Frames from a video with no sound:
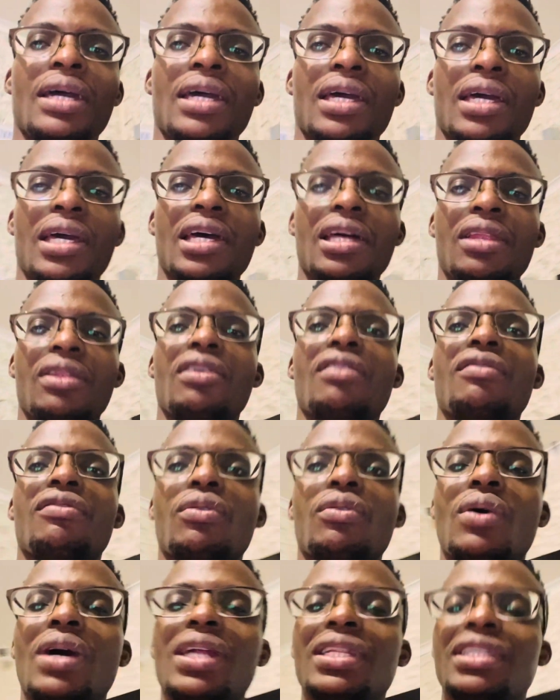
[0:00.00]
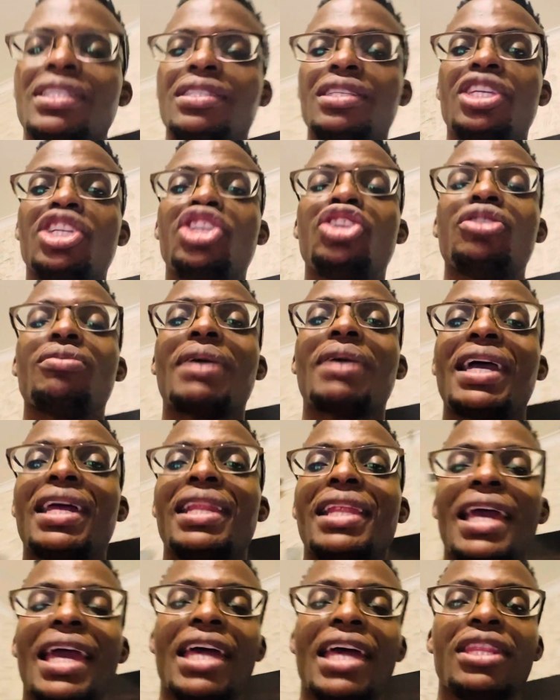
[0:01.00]
Hello everyone, it's
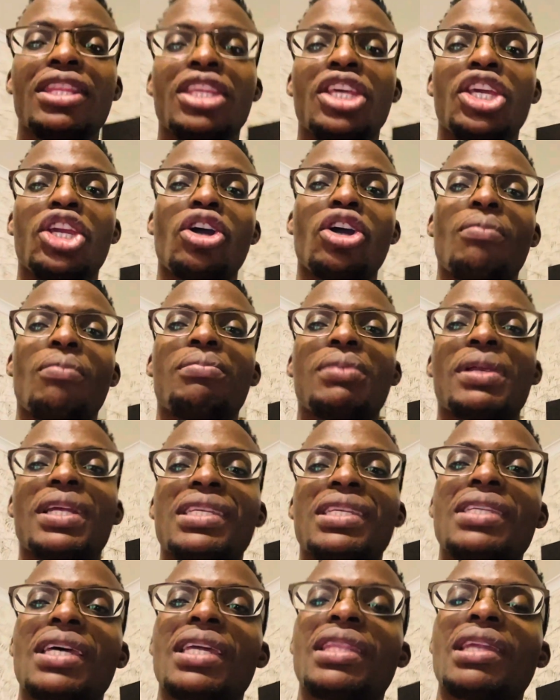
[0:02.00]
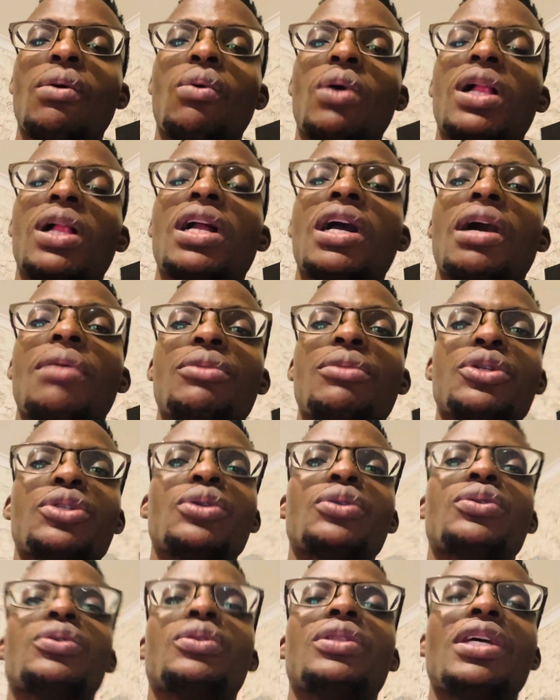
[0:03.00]
Ishmael and your priest and I welcome you
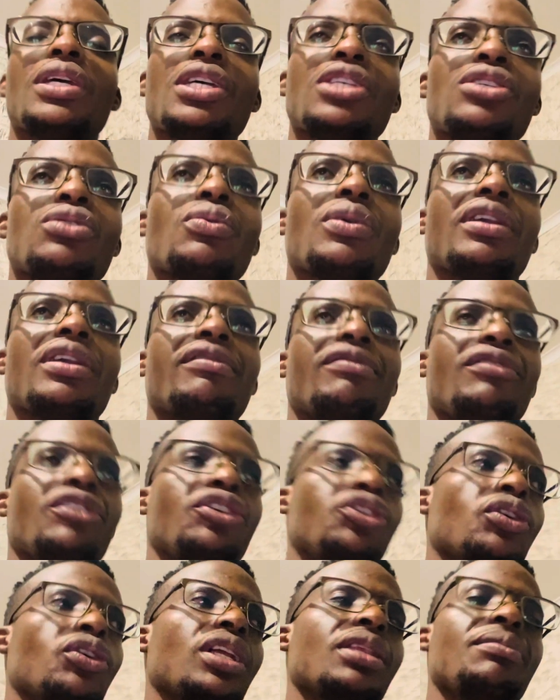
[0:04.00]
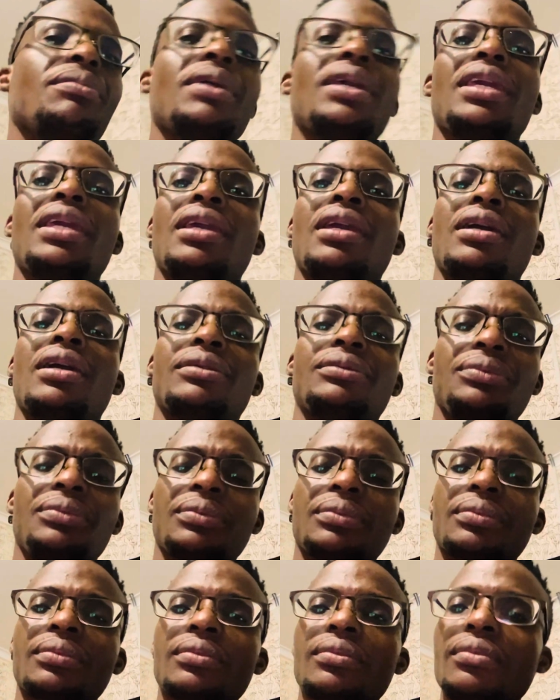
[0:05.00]
to today's quick video. Let me
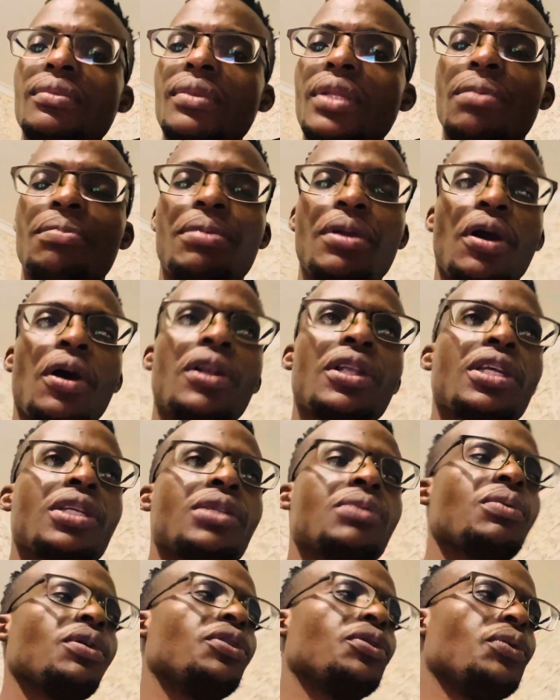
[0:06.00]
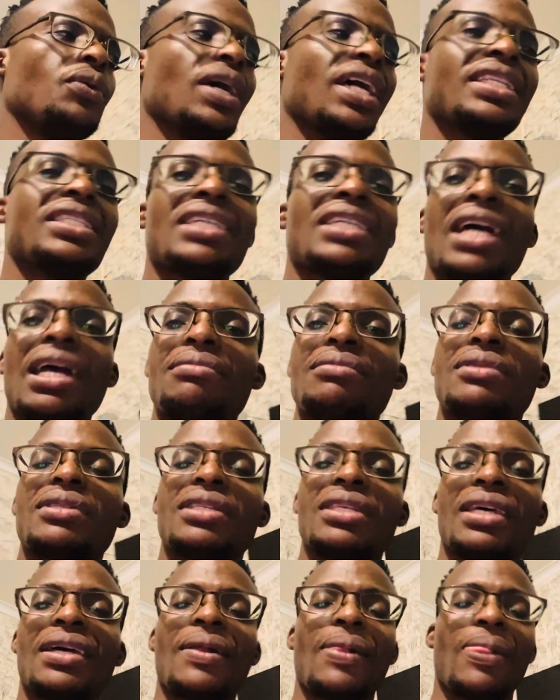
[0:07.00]
be honest with you, at
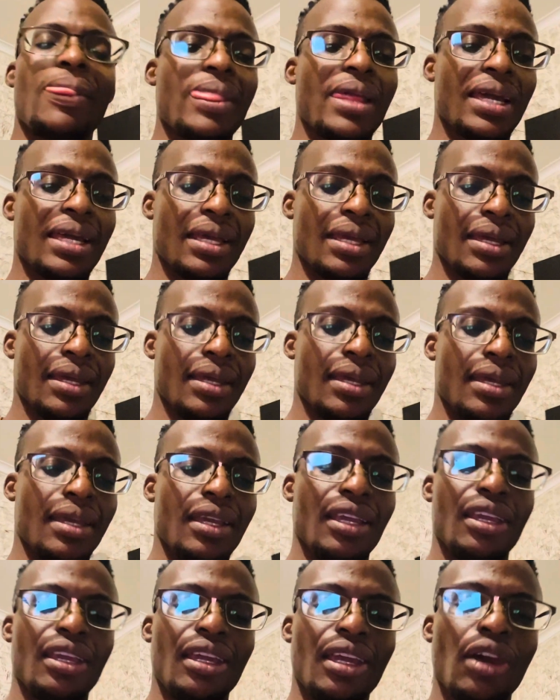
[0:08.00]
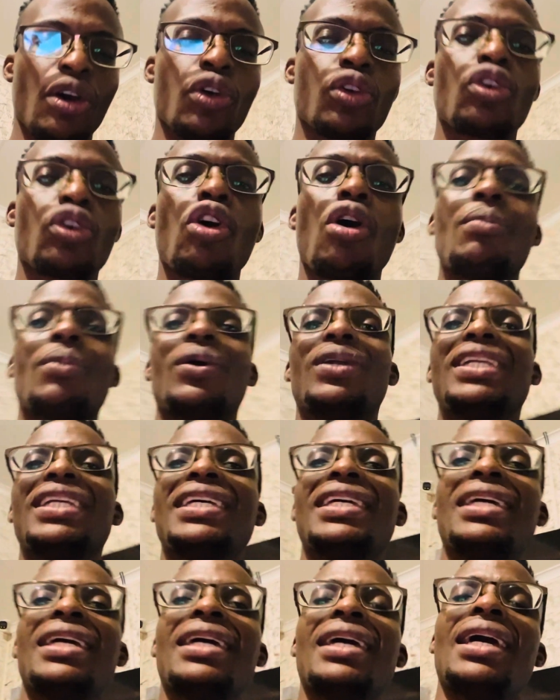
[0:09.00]
times or
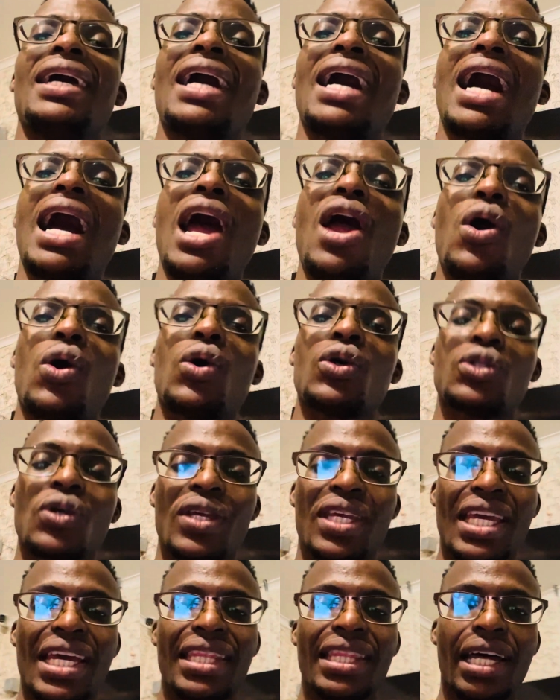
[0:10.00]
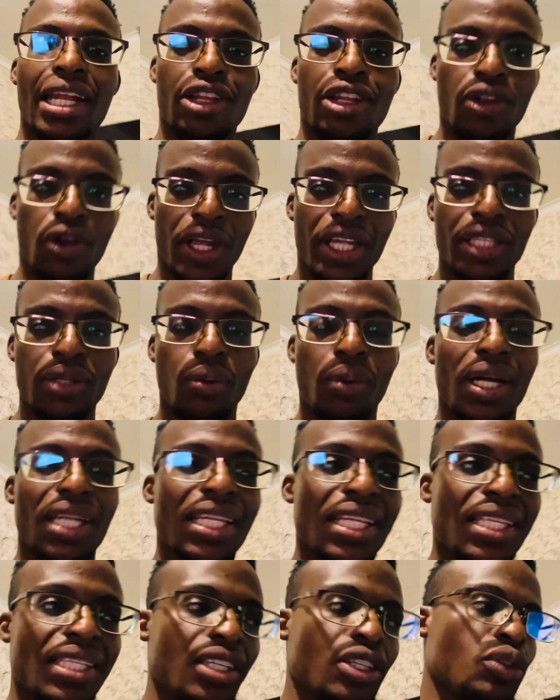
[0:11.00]
commonly, I also get annoyed
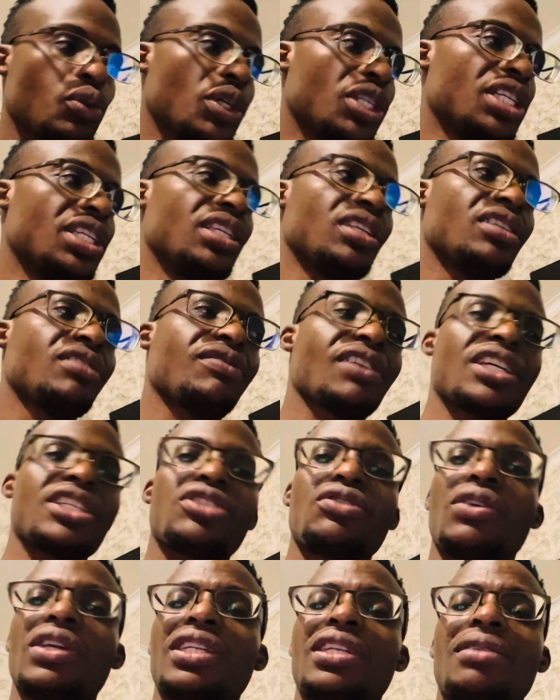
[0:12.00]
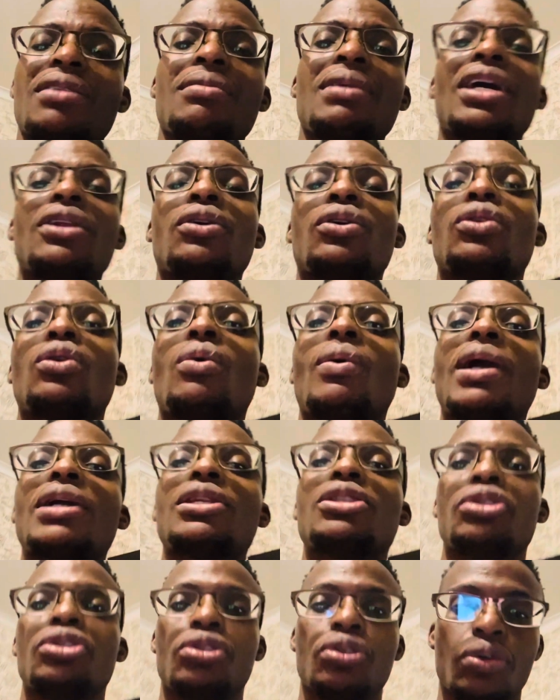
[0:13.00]
when the situation is frustrating me, I don't know
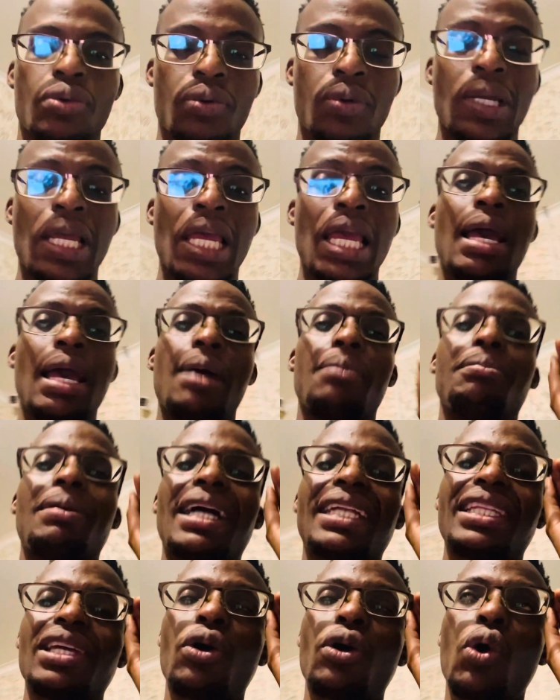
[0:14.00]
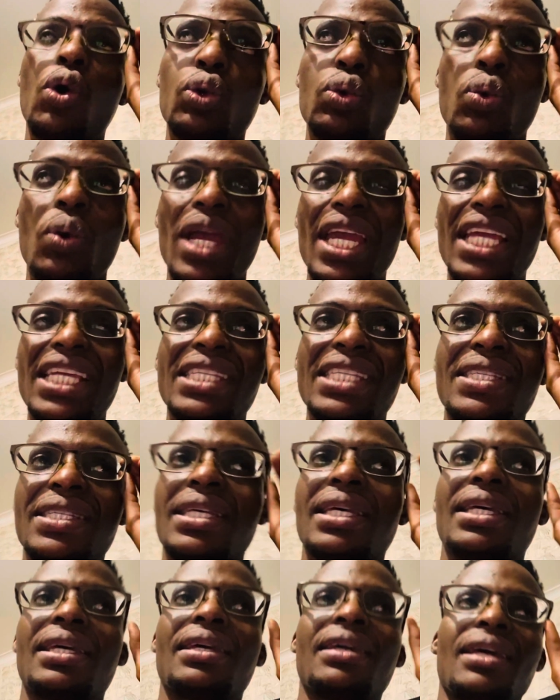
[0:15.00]
what to do. But
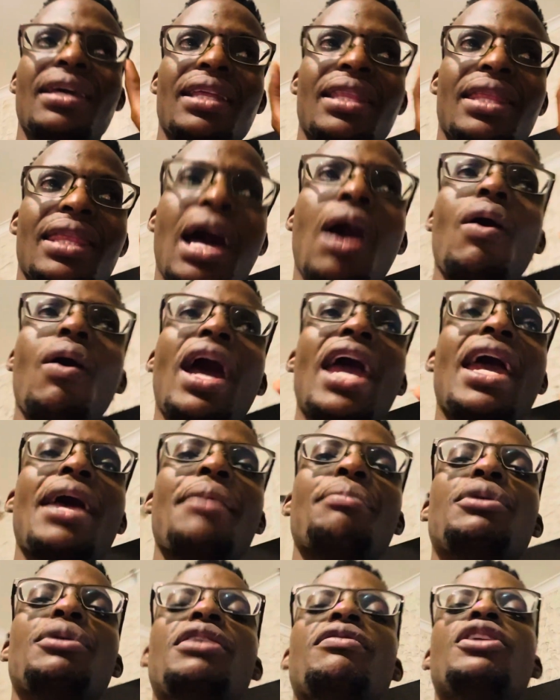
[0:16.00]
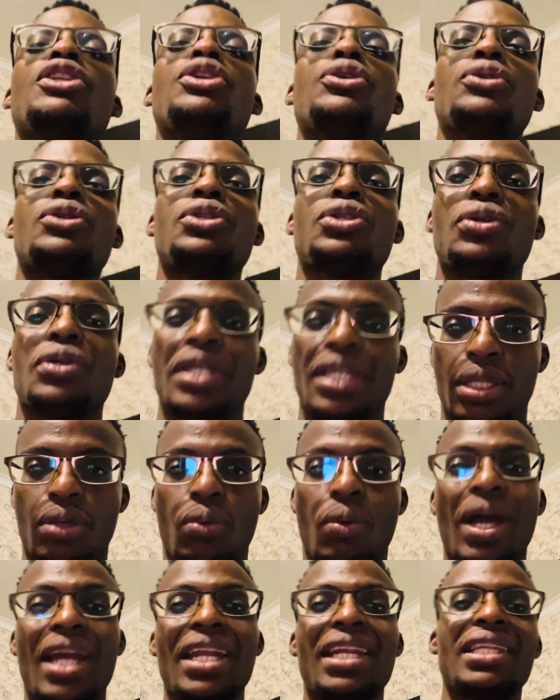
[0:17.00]
always, now I am even used to it.
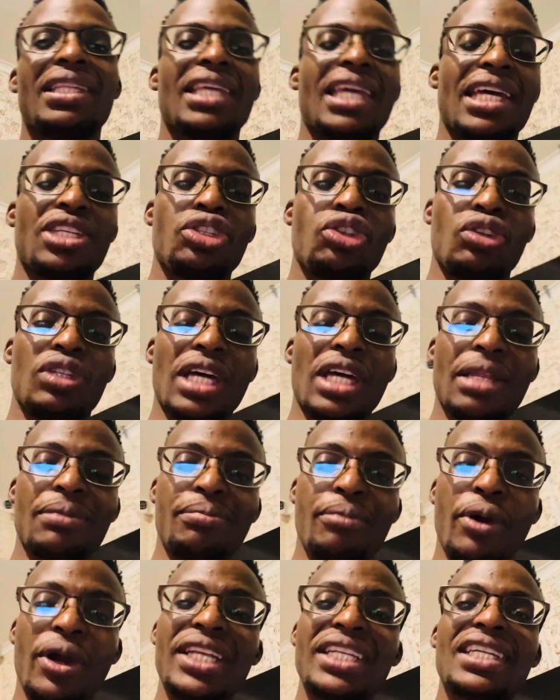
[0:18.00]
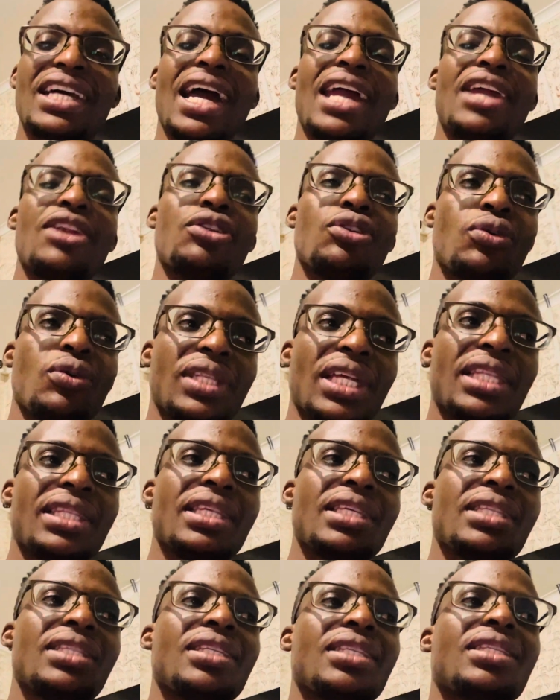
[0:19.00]
When it gets to that point, I know that
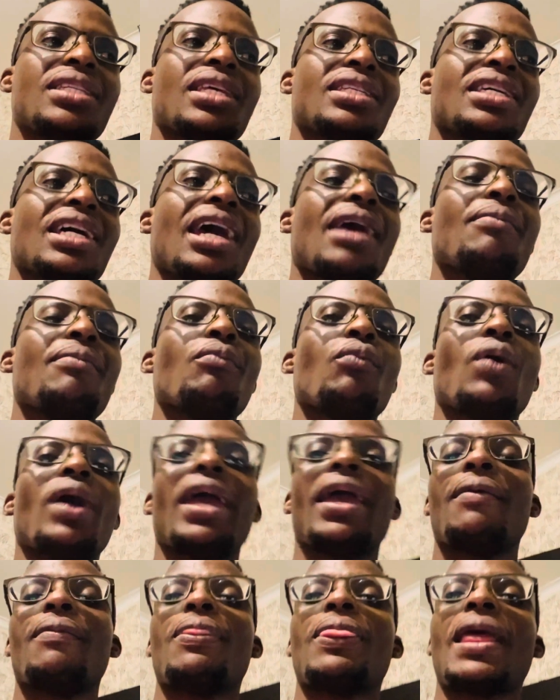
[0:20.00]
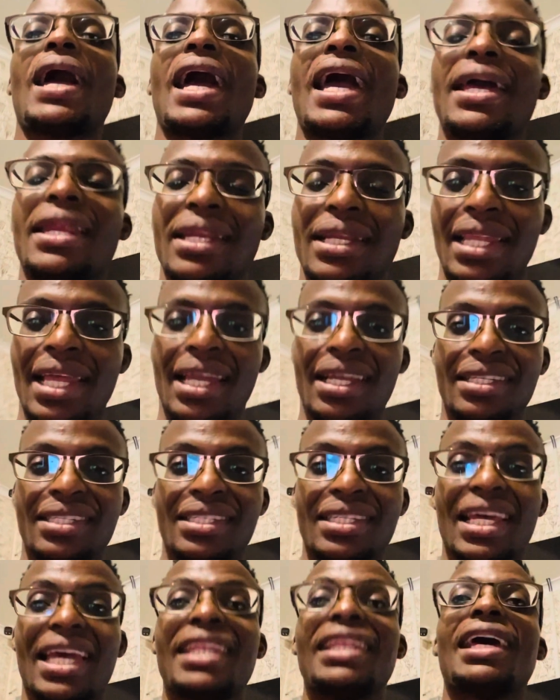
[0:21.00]
this is the time where I
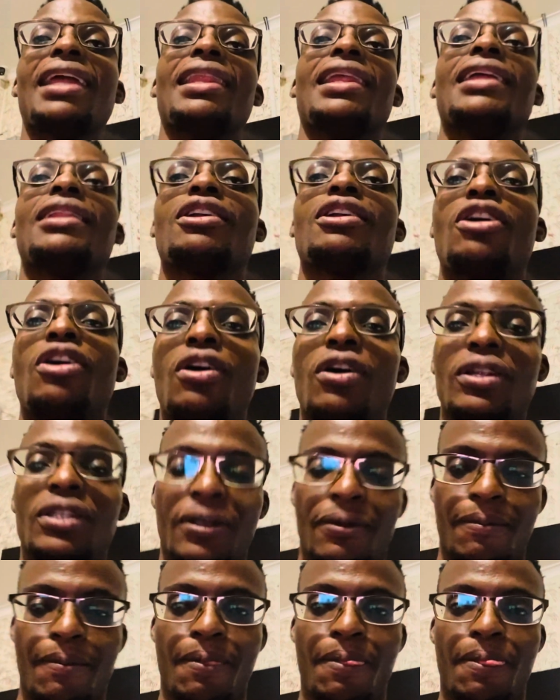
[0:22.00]
relax and I let God.